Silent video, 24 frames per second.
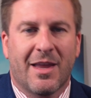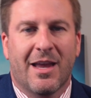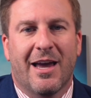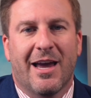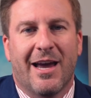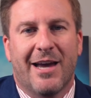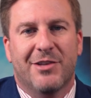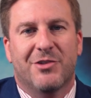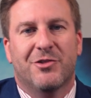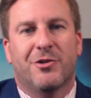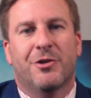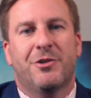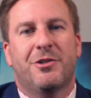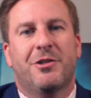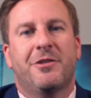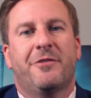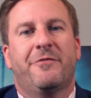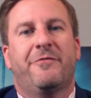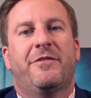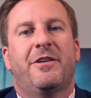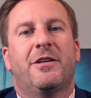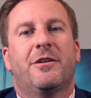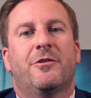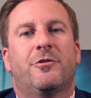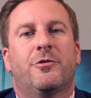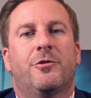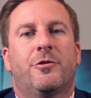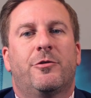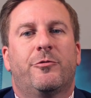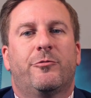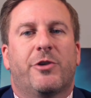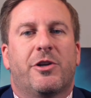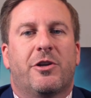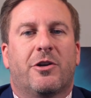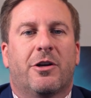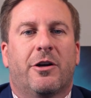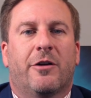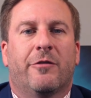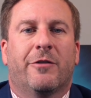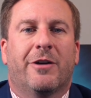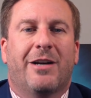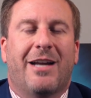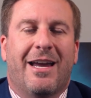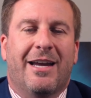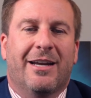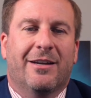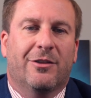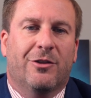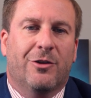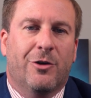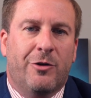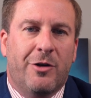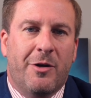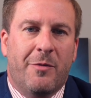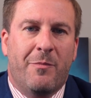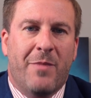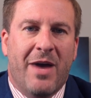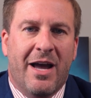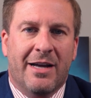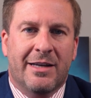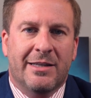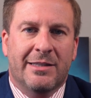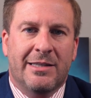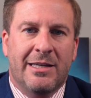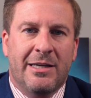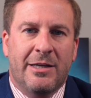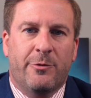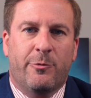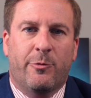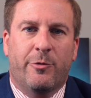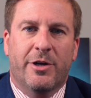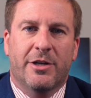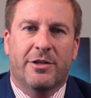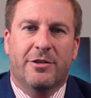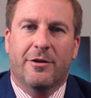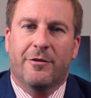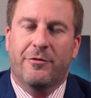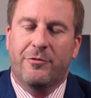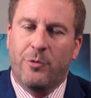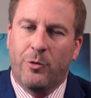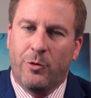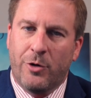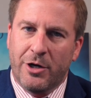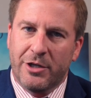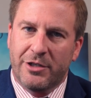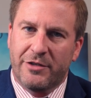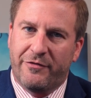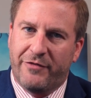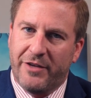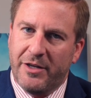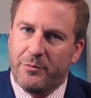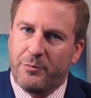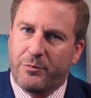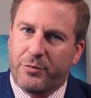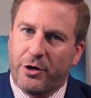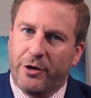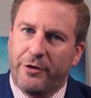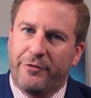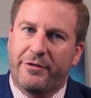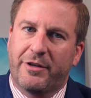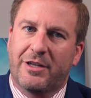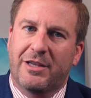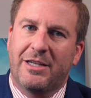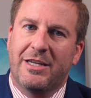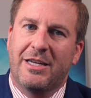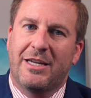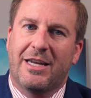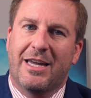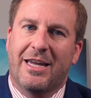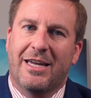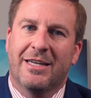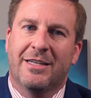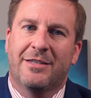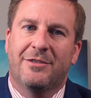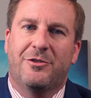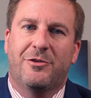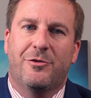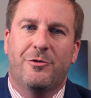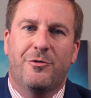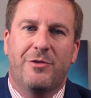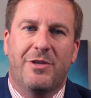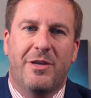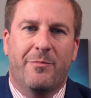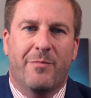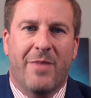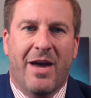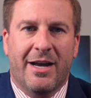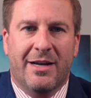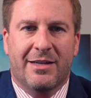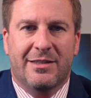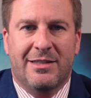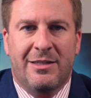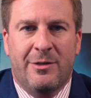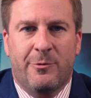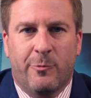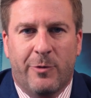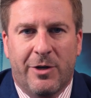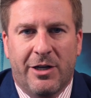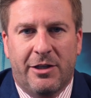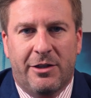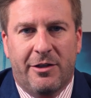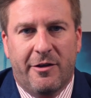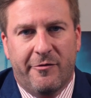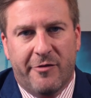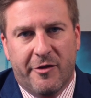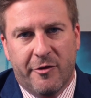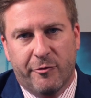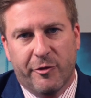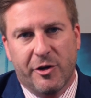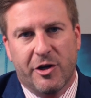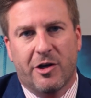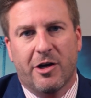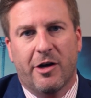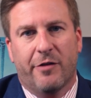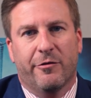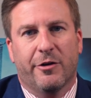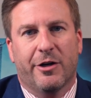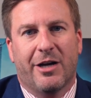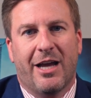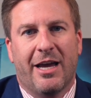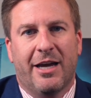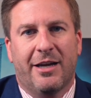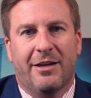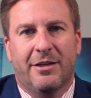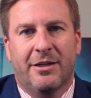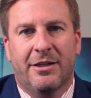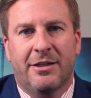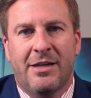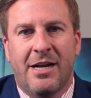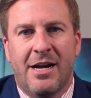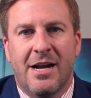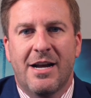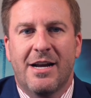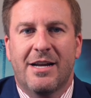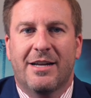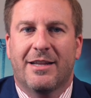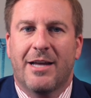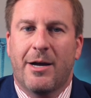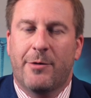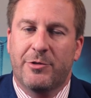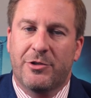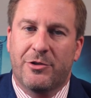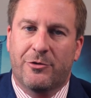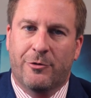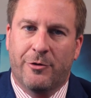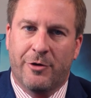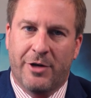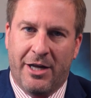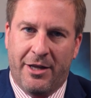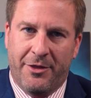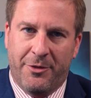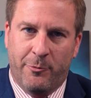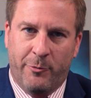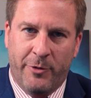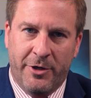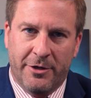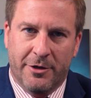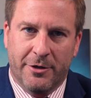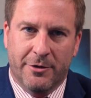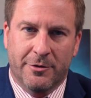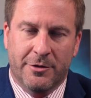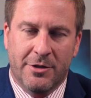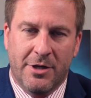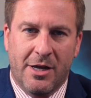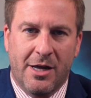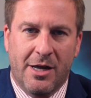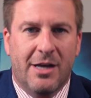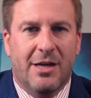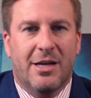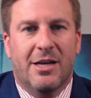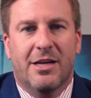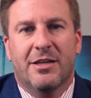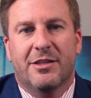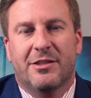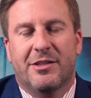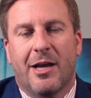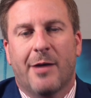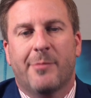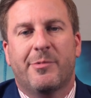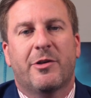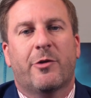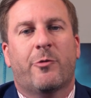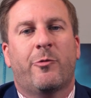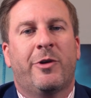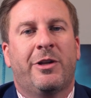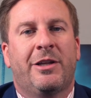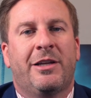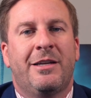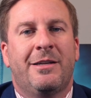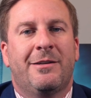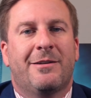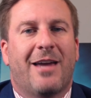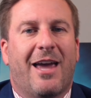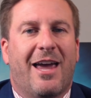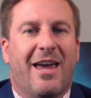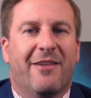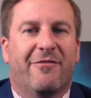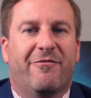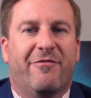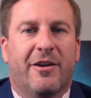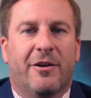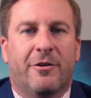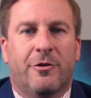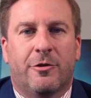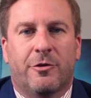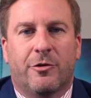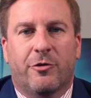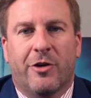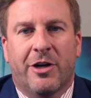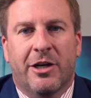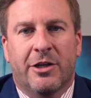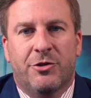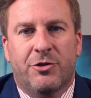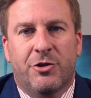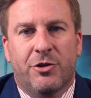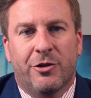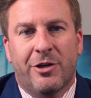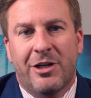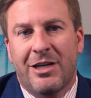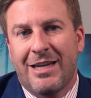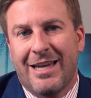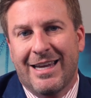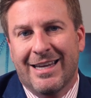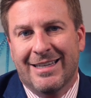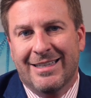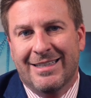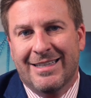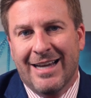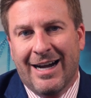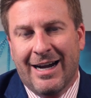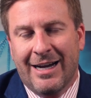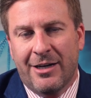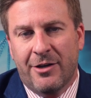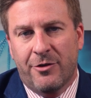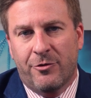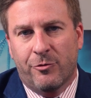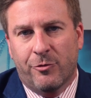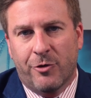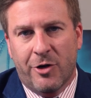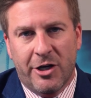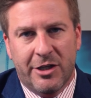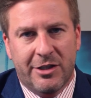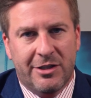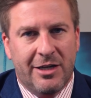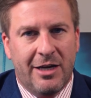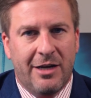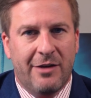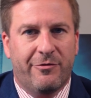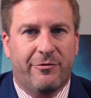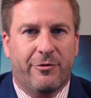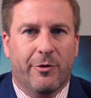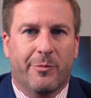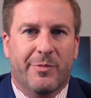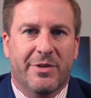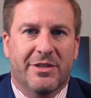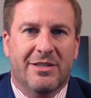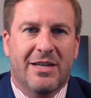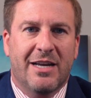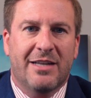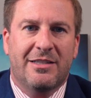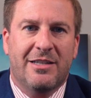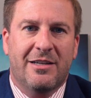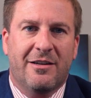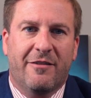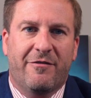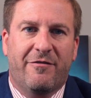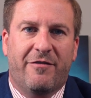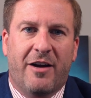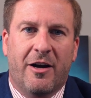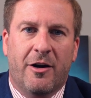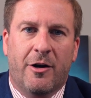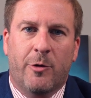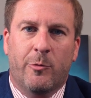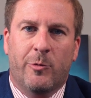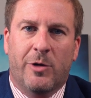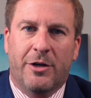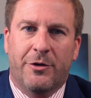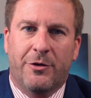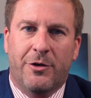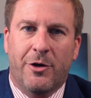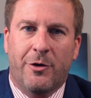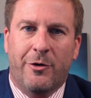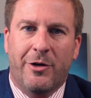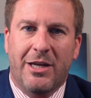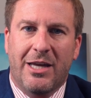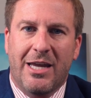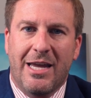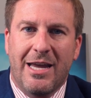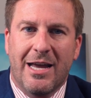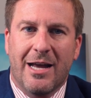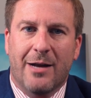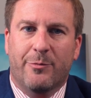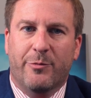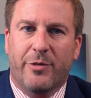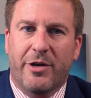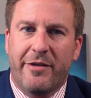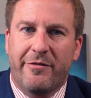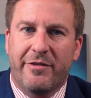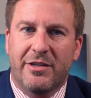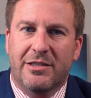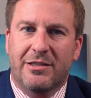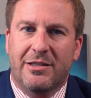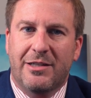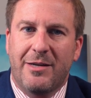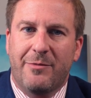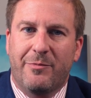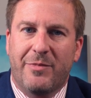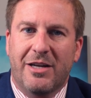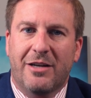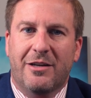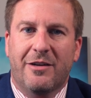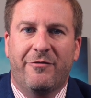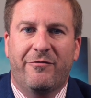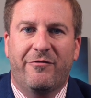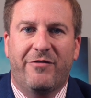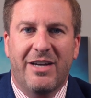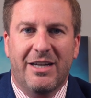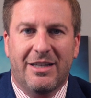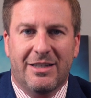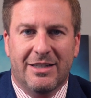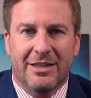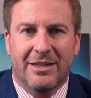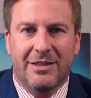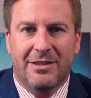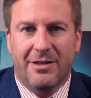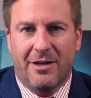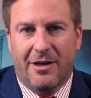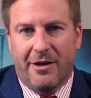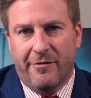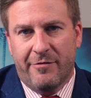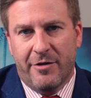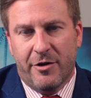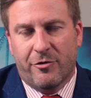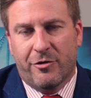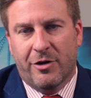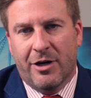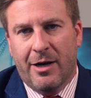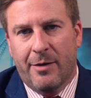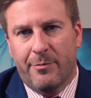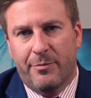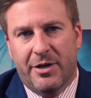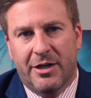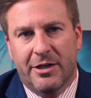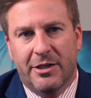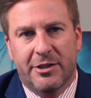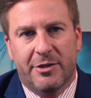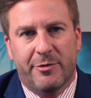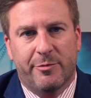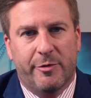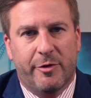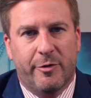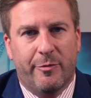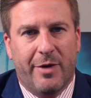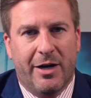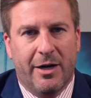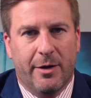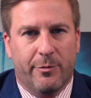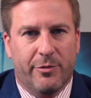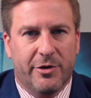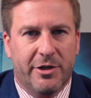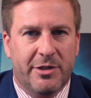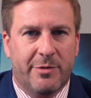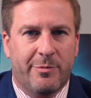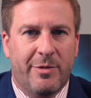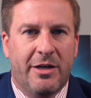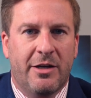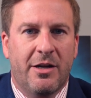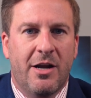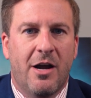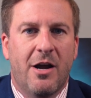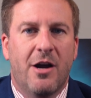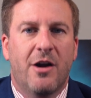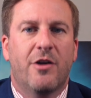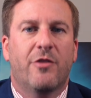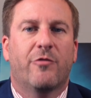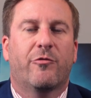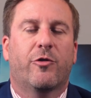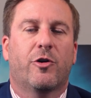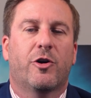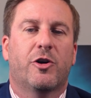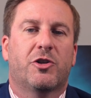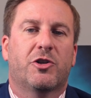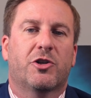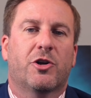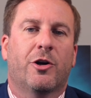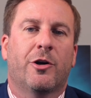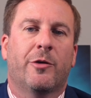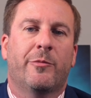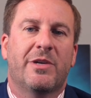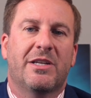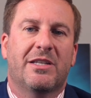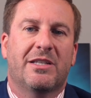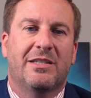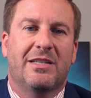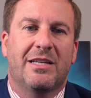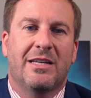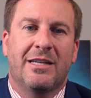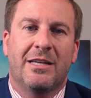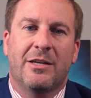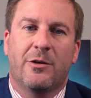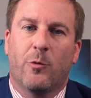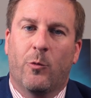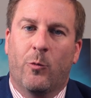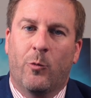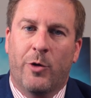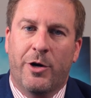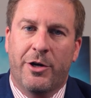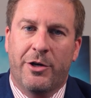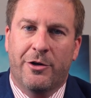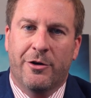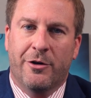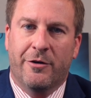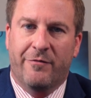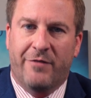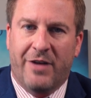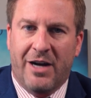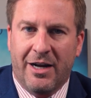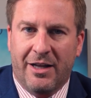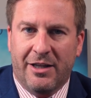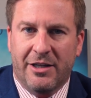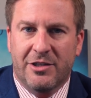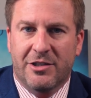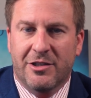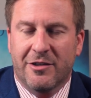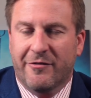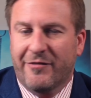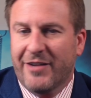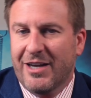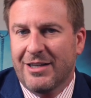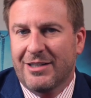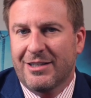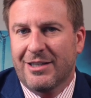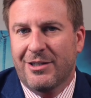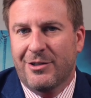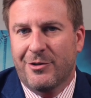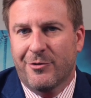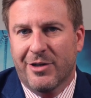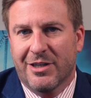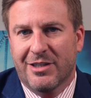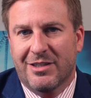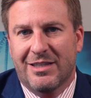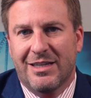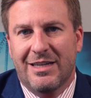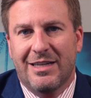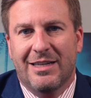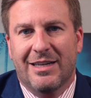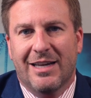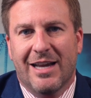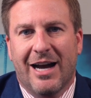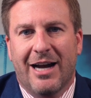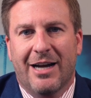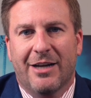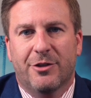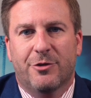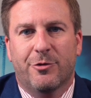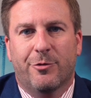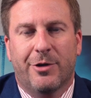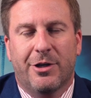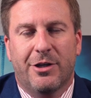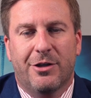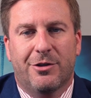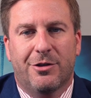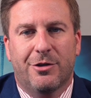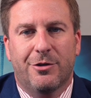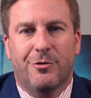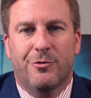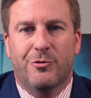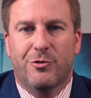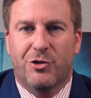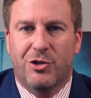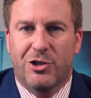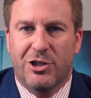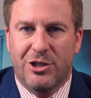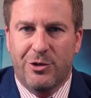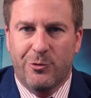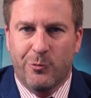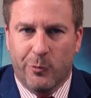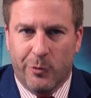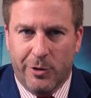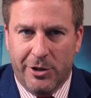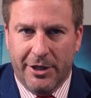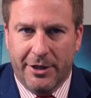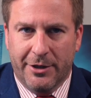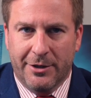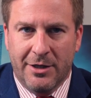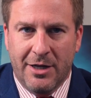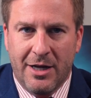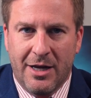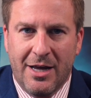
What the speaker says: A search of the vehicle recovered a loaded magazine, which of course fit perfectly into the magazine well of the recovered handgun that was thrown out the window. Subsequently, a federal grand jury indicted Duarte for possessing a firearm while knowing he had previously been convicted of a crime punishable by imprisonment for a term exceeding 1 year in violation of 18 U.S.C. 922 G1.